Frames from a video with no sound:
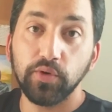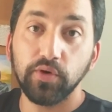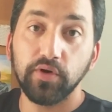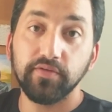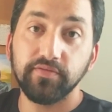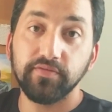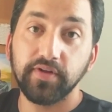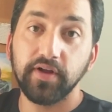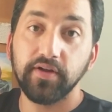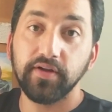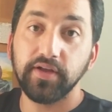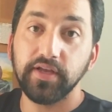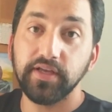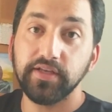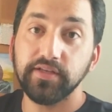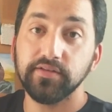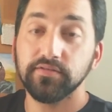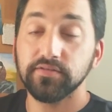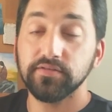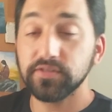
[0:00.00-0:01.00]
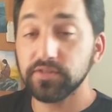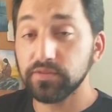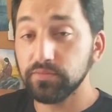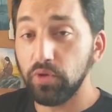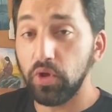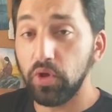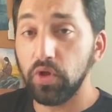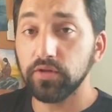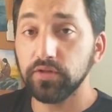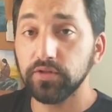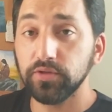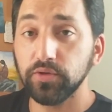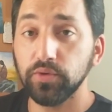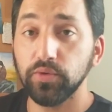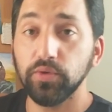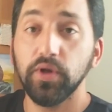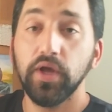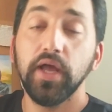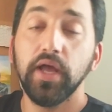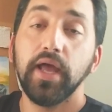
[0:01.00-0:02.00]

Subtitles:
or a very small clue.